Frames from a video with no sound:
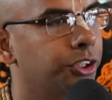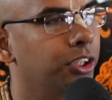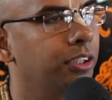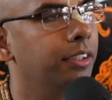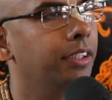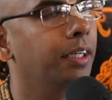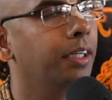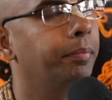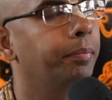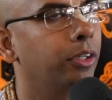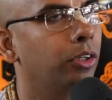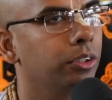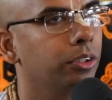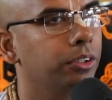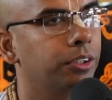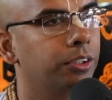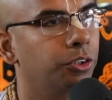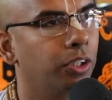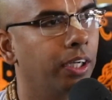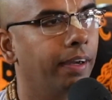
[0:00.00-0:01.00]
that
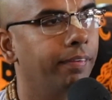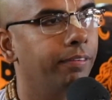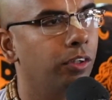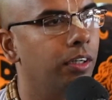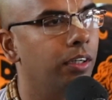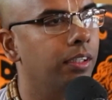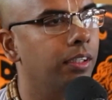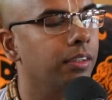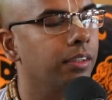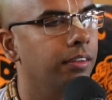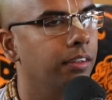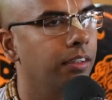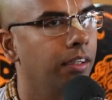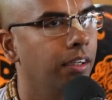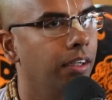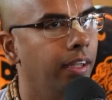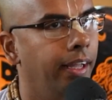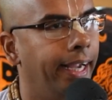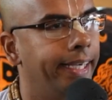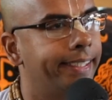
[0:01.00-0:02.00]
because you have not
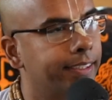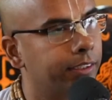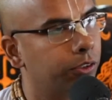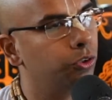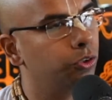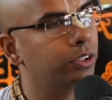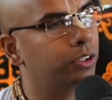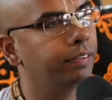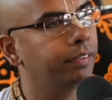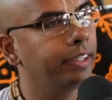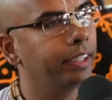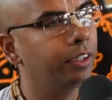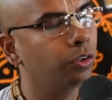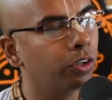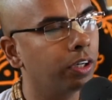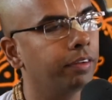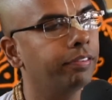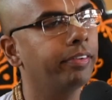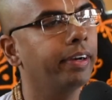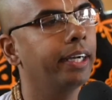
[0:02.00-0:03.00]
exclusively
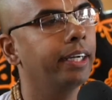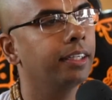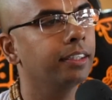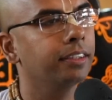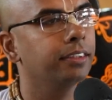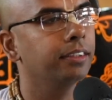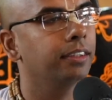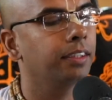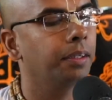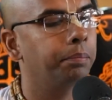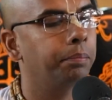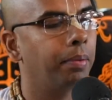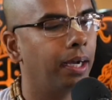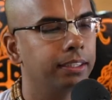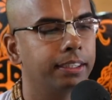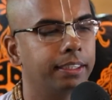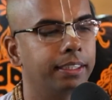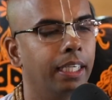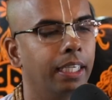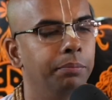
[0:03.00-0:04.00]
glorified the
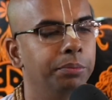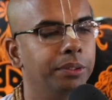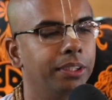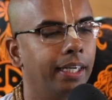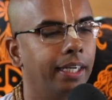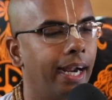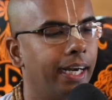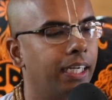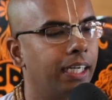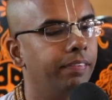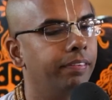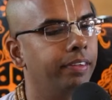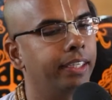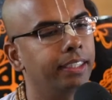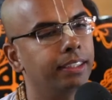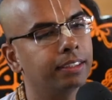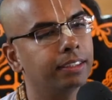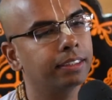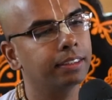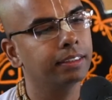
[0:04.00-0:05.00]
pastimes and
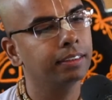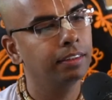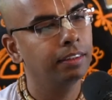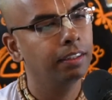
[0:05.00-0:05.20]
activities